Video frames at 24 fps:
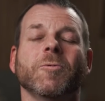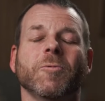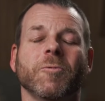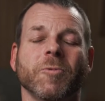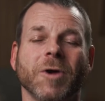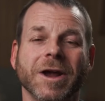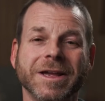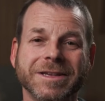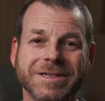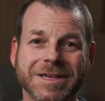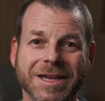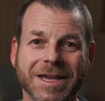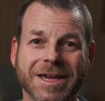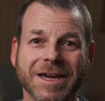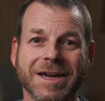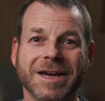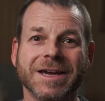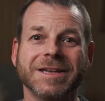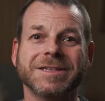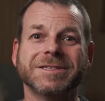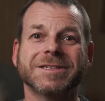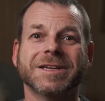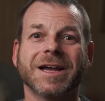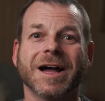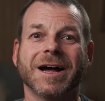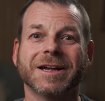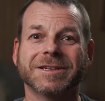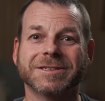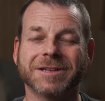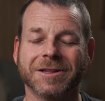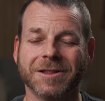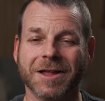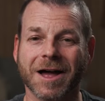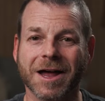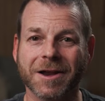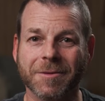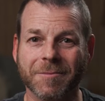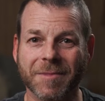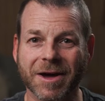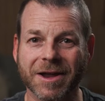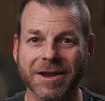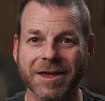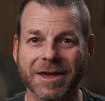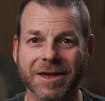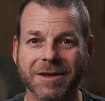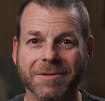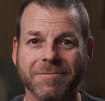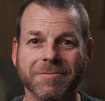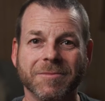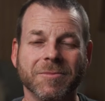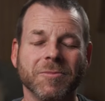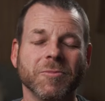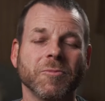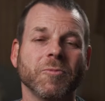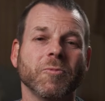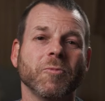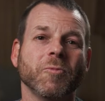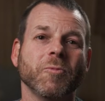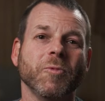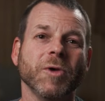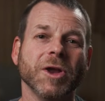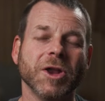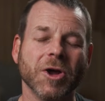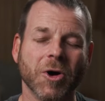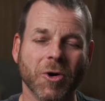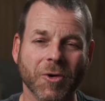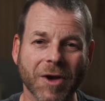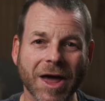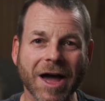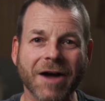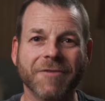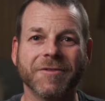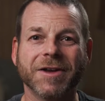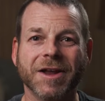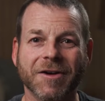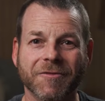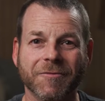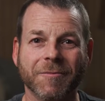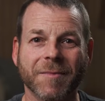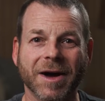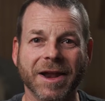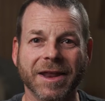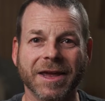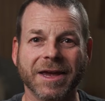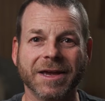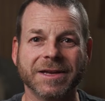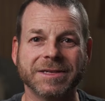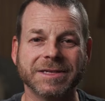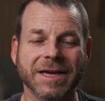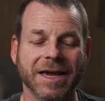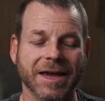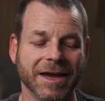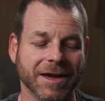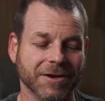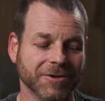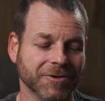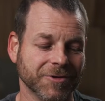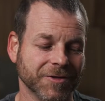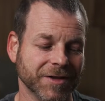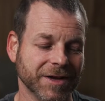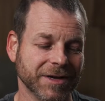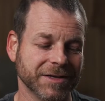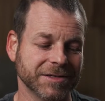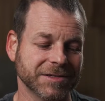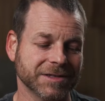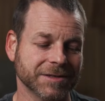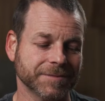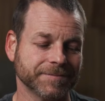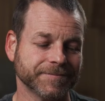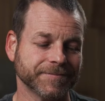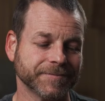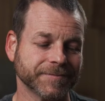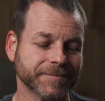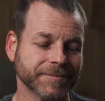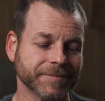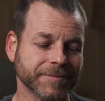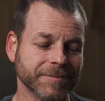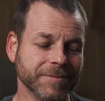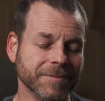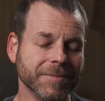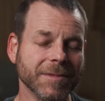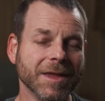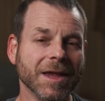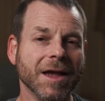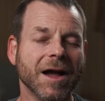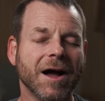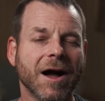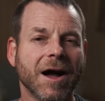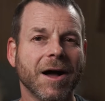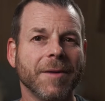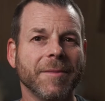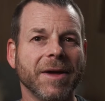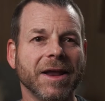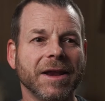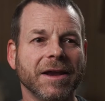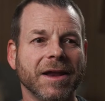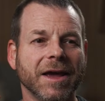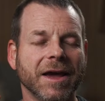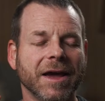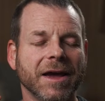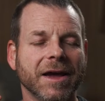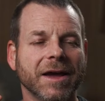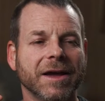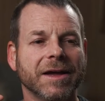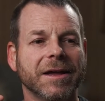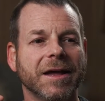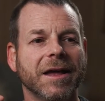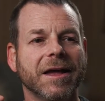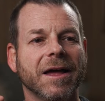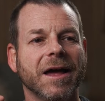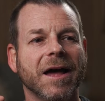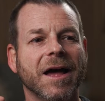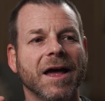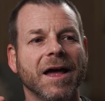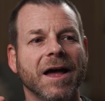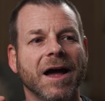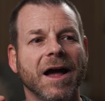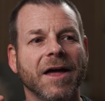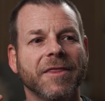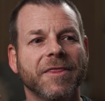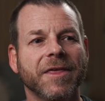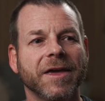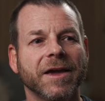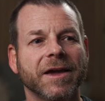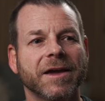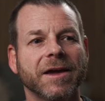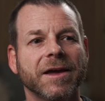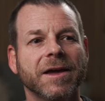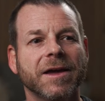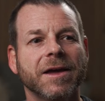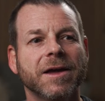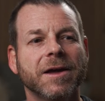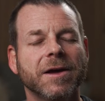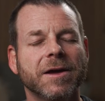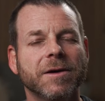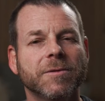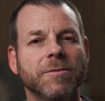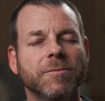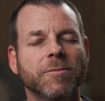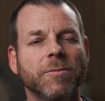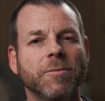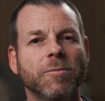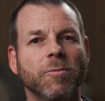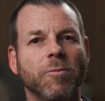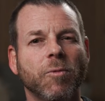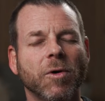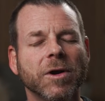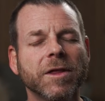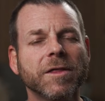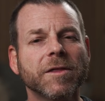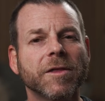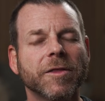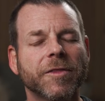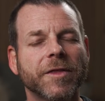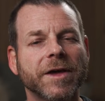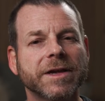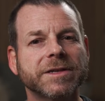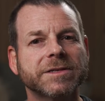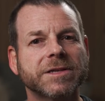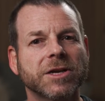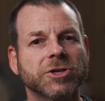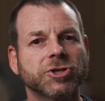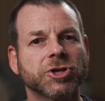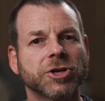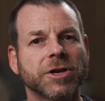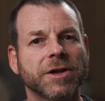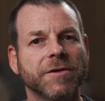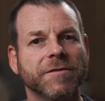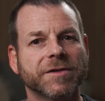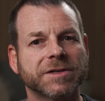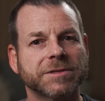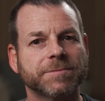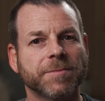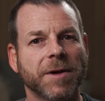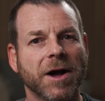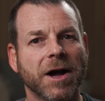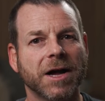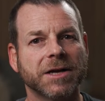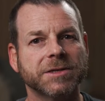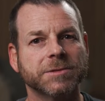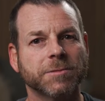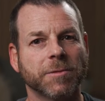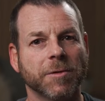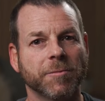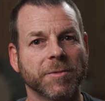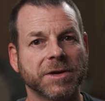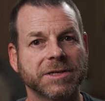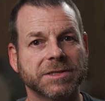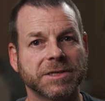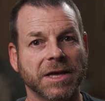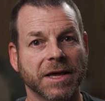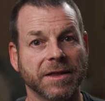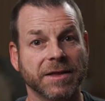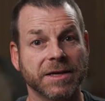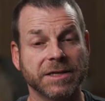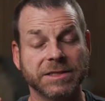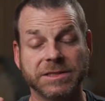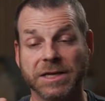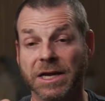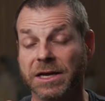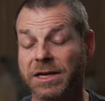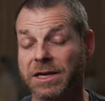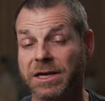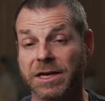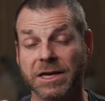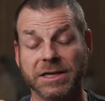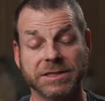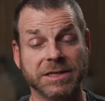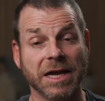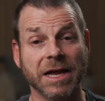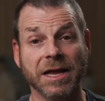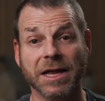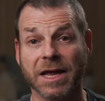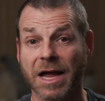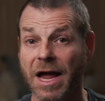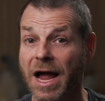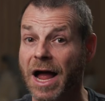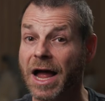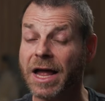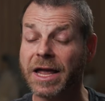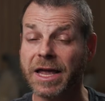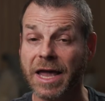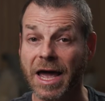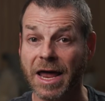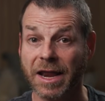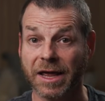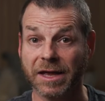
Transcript: Raising kids costs a lot of money. We don't have enough money to handle this. And I think one of the things that should give us pause when we say this, because I get